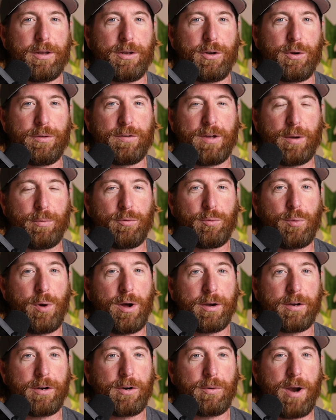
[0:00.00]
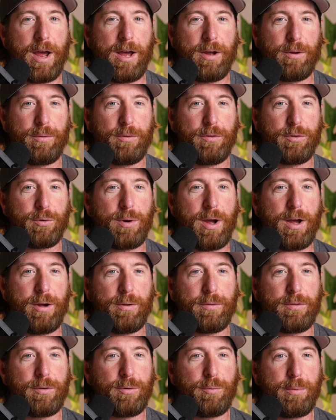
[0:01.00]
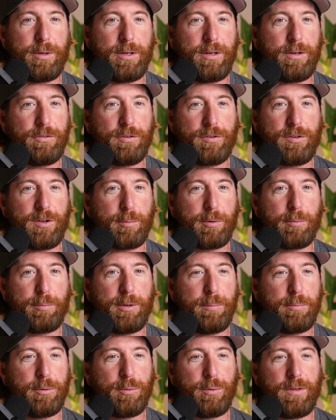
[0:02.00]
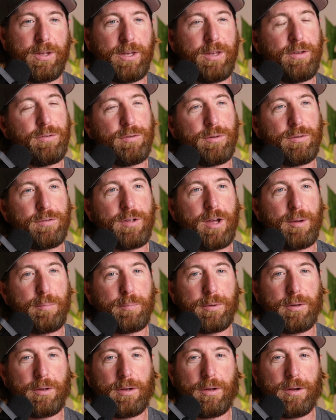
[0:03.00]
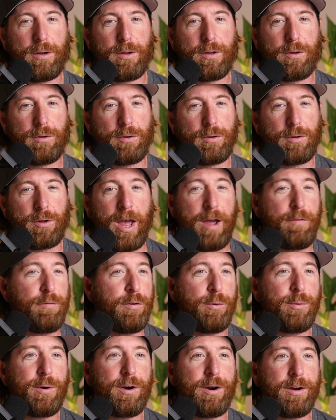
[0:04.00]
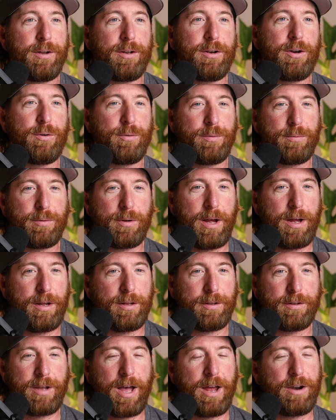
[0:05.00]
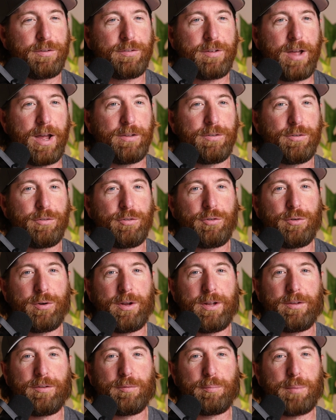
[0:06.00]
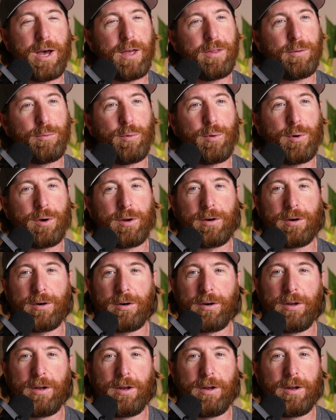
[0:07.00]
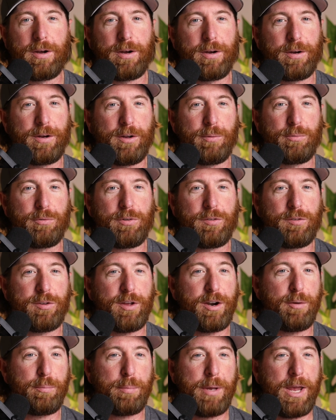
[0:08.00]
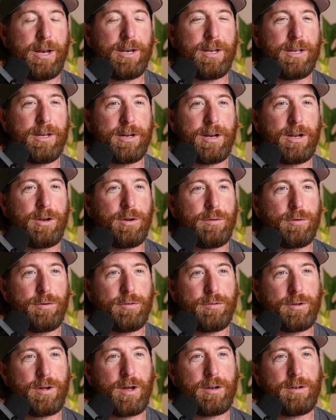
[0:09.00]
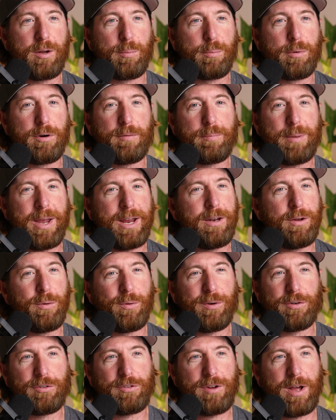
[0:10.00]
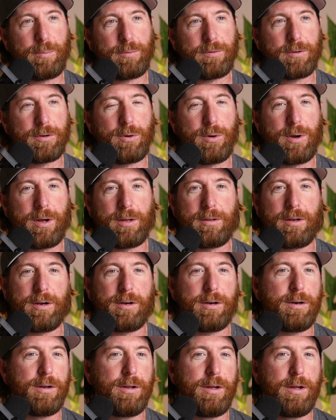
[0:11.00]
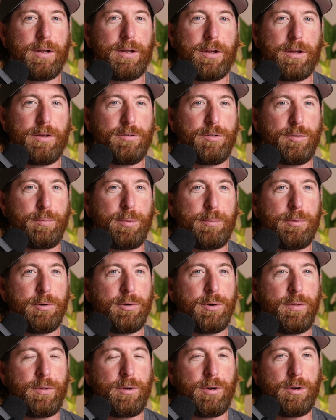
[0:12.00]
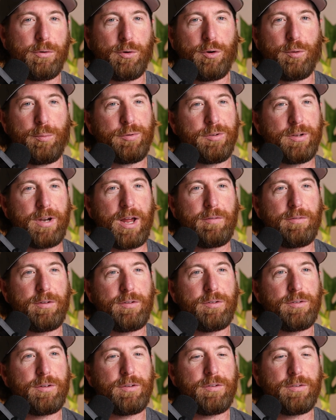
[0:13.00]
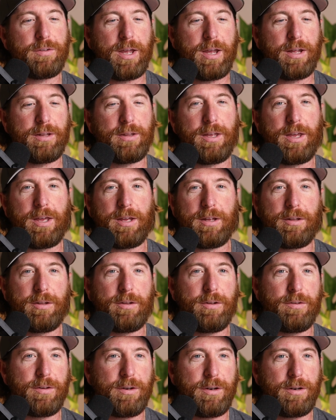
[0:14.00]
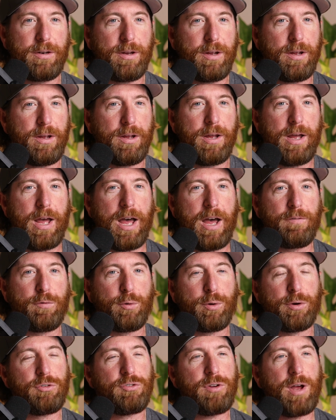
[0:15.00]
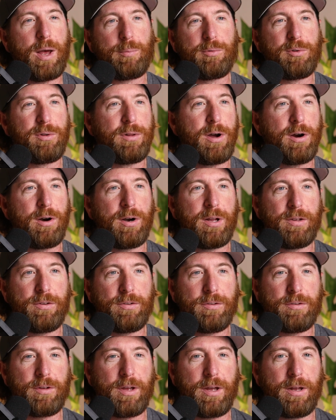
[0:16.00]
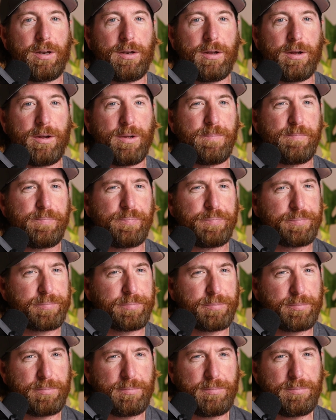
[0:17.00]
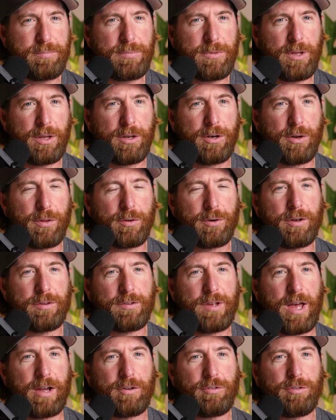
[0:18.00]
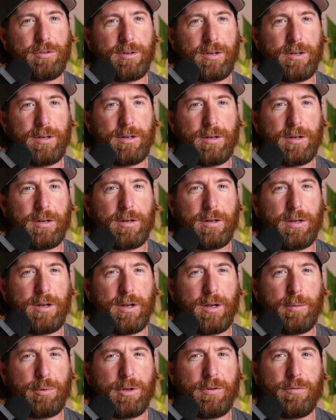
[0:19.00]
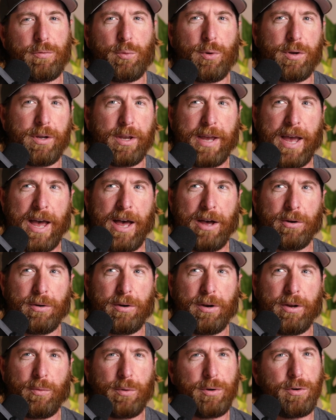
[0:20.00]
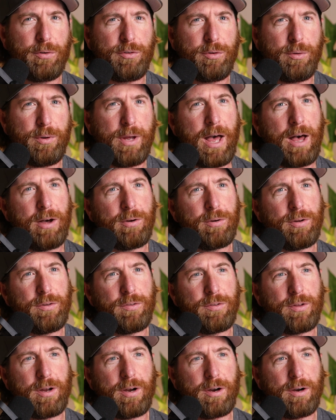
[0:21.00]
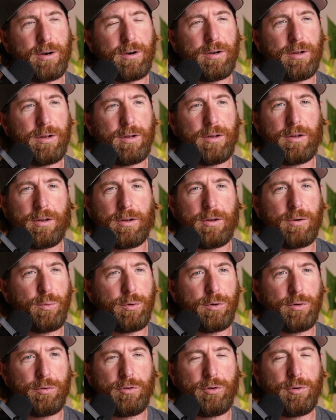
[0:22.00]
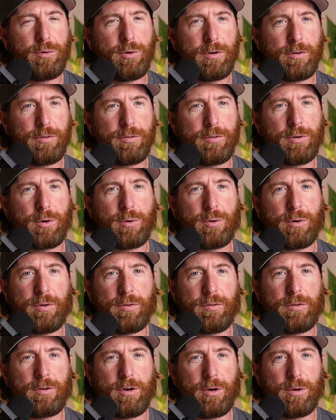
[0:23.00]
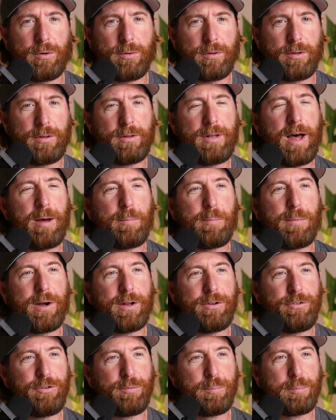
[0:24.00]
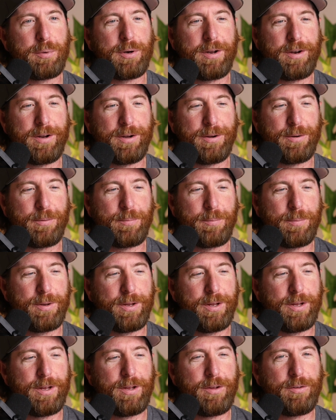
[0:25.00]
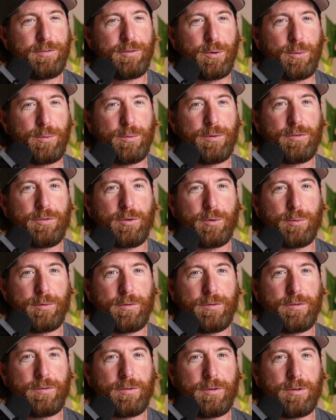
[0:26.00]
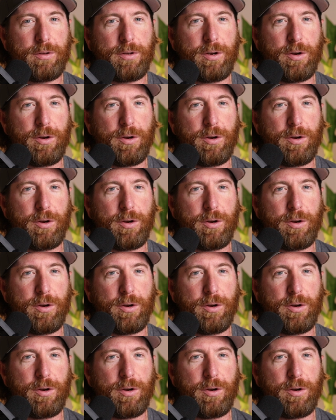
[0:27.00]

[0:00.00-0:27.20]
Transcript: as I was walking around throughout, there'd be just a number of people with easels up everywhere, kind of sides of streets, by the water, just set up painting. And I know there's a number of painting workshops that go on there. So people go there in groups and obviously stay at the inns and have workshops with artists. And, there is actually, I believe, one or two galleries there, 1 or 2 little stores, not much, but so it's,